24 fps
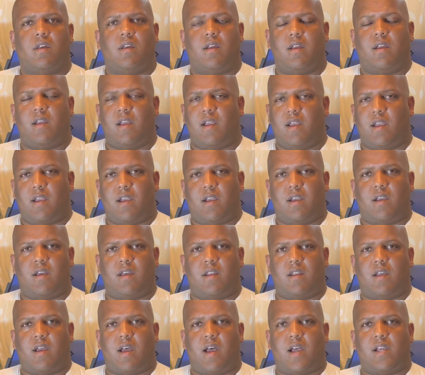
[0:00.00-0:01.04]

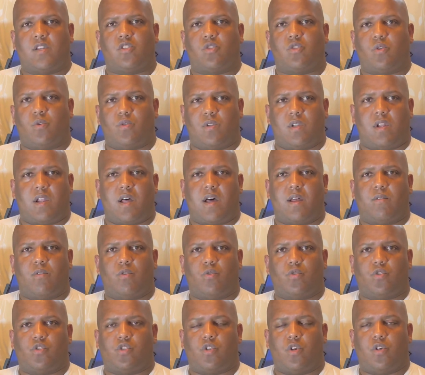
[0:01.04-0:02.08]
and I sold a lot of
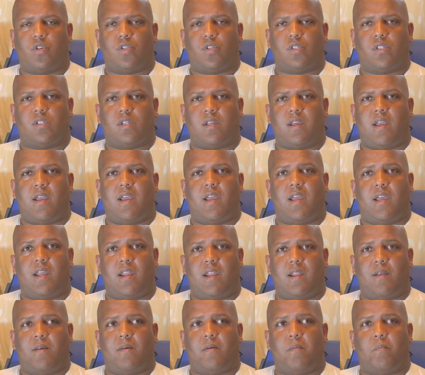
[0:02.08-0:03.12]
those shirts, and
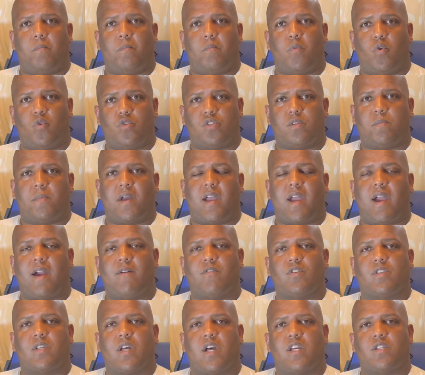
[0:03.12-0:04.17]
most of my
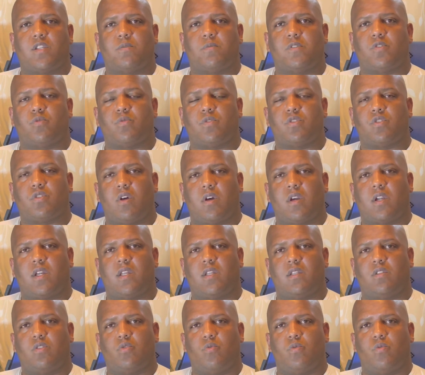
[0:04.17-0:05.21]
advertisements was
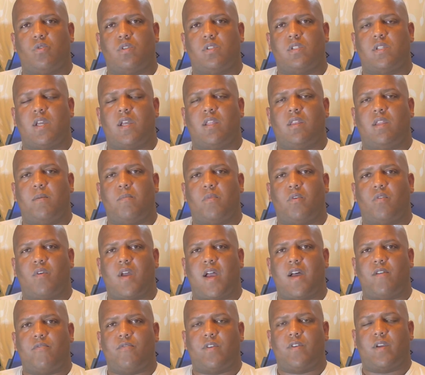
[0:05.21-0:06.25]
targeted towards that
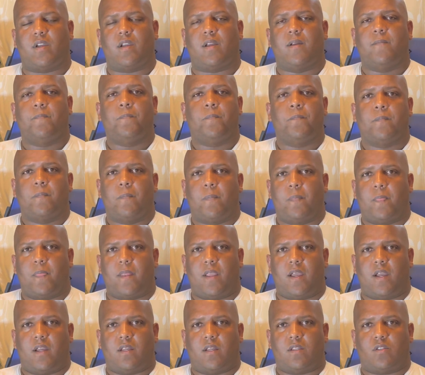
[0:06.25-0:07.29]
demographic
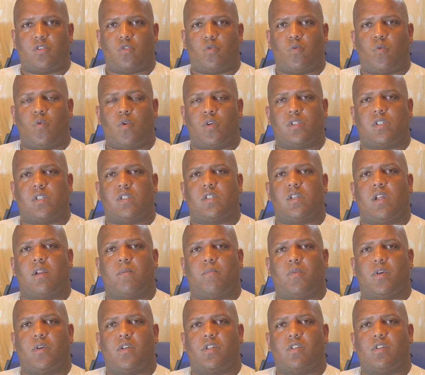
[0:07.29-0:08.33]
and towards the
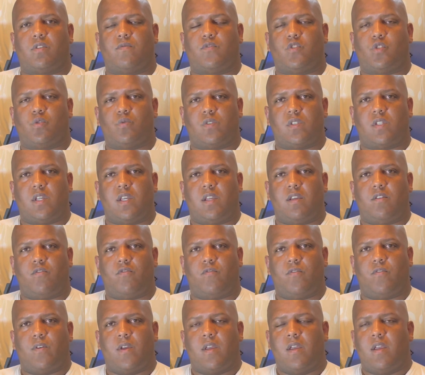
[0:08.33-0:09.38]
celebration of Juneteenth.
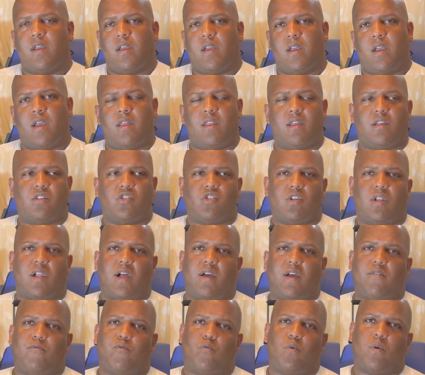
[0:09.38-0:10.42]
And then
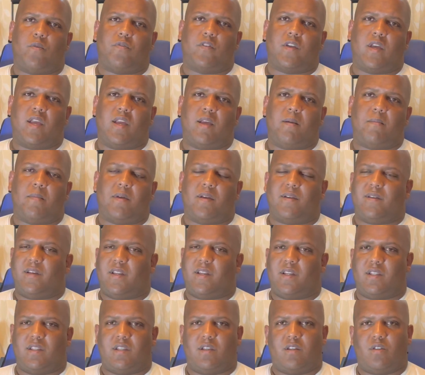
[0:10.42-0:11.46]
July 4th came, and
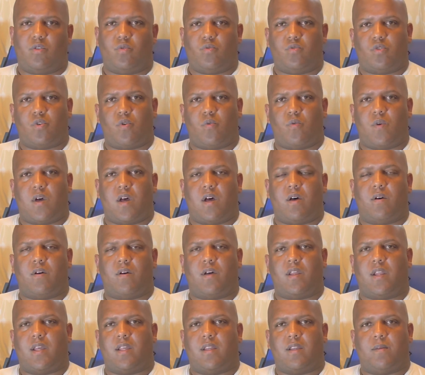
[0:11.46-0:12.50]
it didn't do so well.
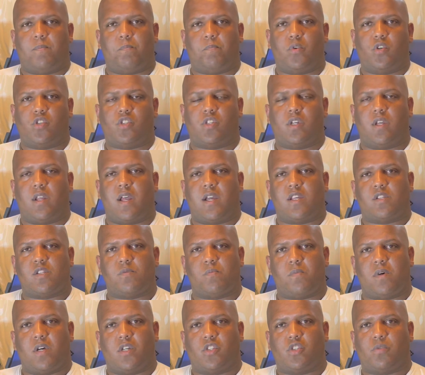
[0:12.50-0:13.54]
I didn't push it as
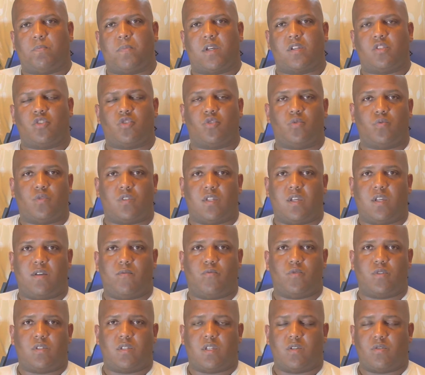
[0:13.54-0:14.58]
much because Juneteenth
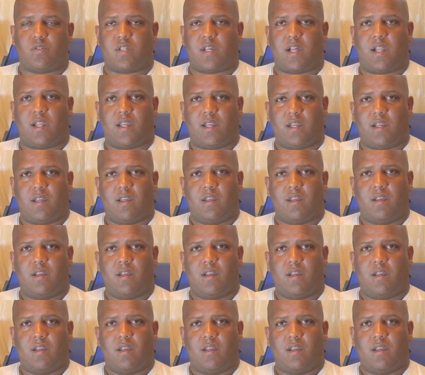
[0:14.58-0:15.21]
was still selling.